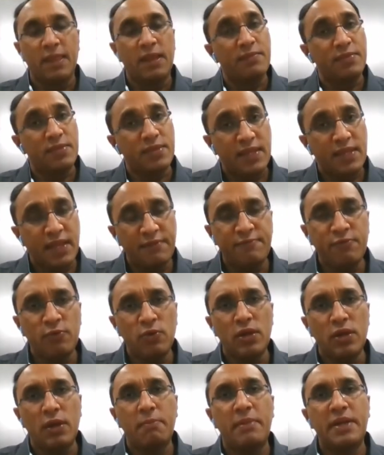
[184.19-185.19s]
Therefore,
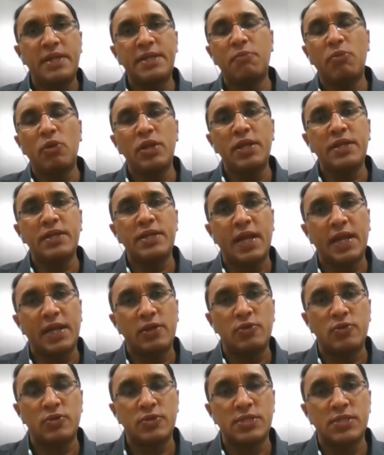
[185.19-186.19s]
a metabolic
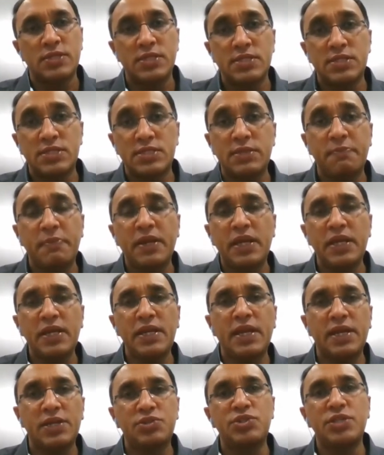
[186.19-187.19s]
diagnosis is typically
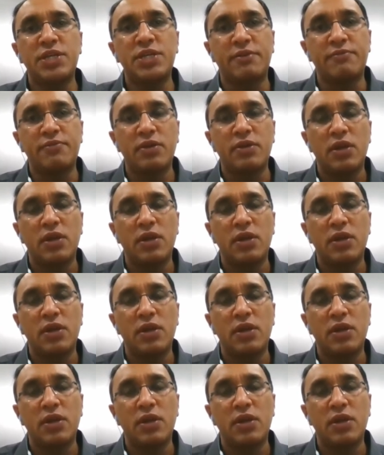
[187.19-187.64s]
achieved